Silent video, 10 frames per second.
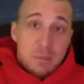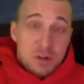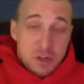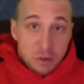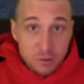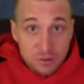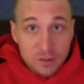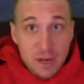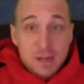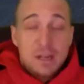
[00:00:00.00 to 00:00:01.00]
damage increase
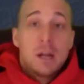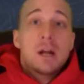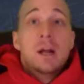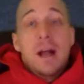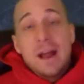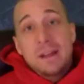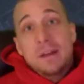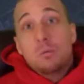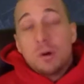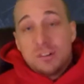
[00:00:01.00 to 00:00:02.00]
taken,
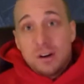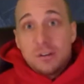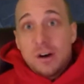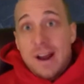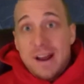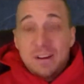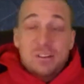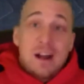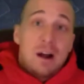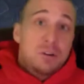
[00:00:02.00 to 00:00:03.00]
and then once that other ad
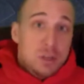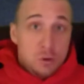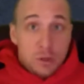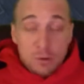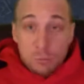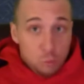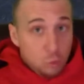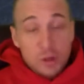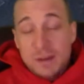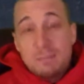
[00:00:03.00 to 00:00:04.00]
is down, you
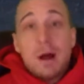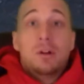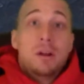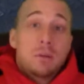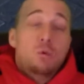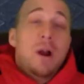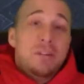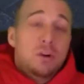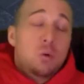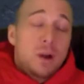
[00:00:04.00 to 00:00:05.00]
can really melt him
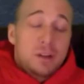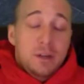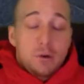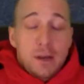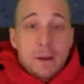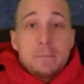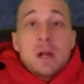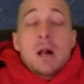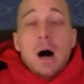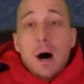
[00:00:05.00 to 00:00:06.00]
rather quickly, okay?
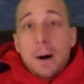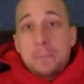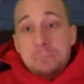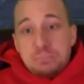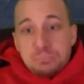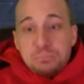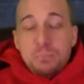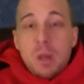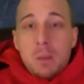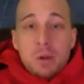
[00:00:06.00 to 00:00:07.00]

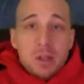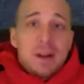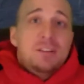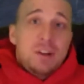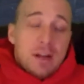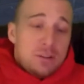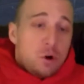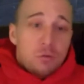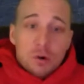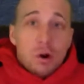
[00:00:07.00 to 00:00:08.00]
But like I said, guys,
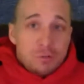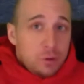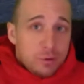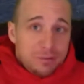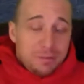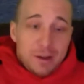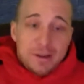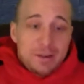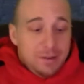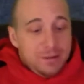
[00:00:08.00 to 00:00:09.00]
overall view of the
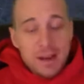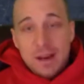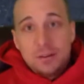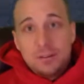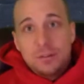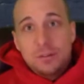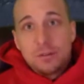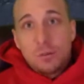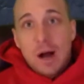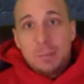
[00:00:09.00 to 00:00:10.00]
fight, tanks
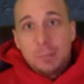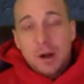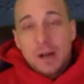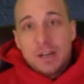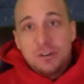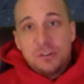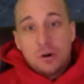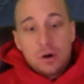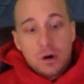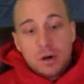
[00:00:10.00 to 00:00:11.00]
swap on each
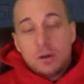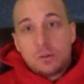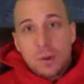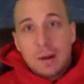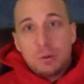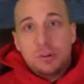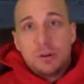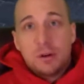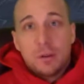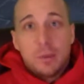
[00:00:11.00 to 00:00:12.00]
door, swap once
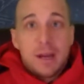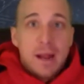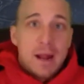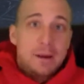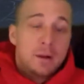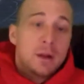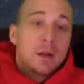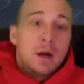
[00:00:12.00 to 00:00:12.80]
you kill the big ad,